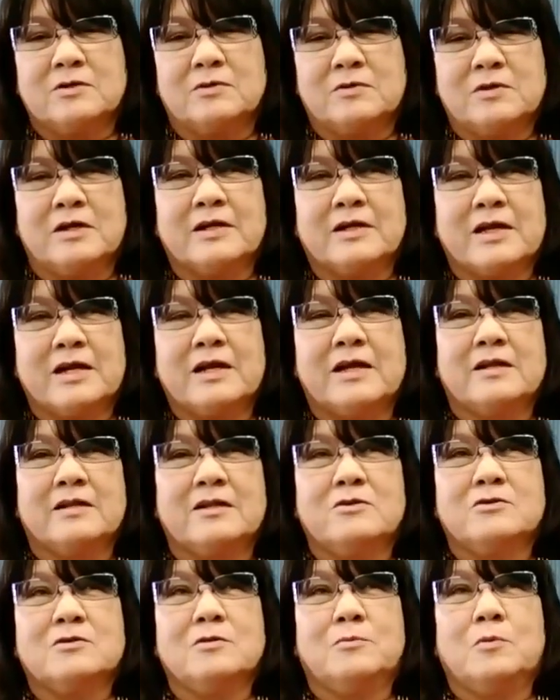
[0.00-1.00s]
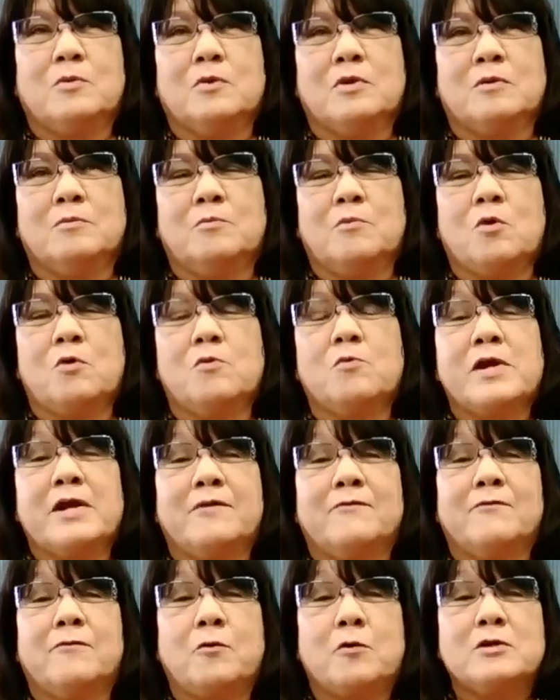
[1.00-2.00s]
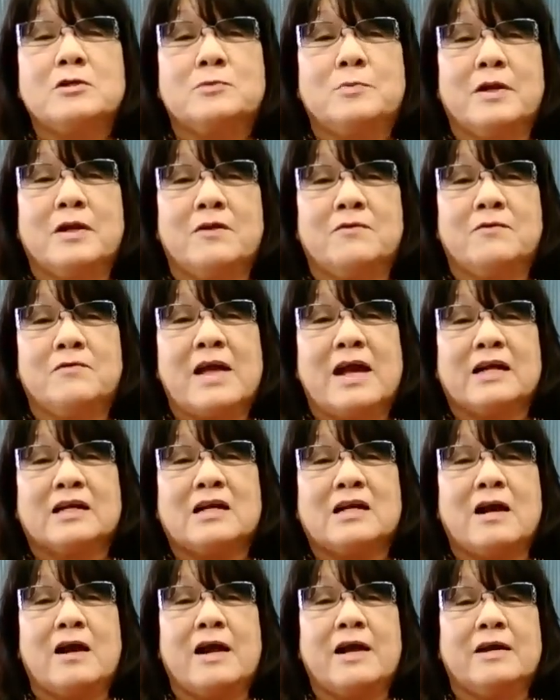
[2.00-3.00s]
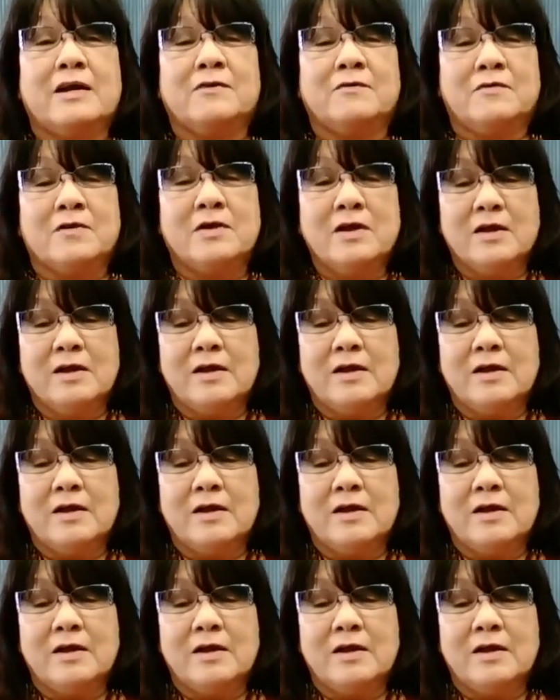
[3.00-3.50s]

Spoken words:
So again, there's a more reinforcement of that kind of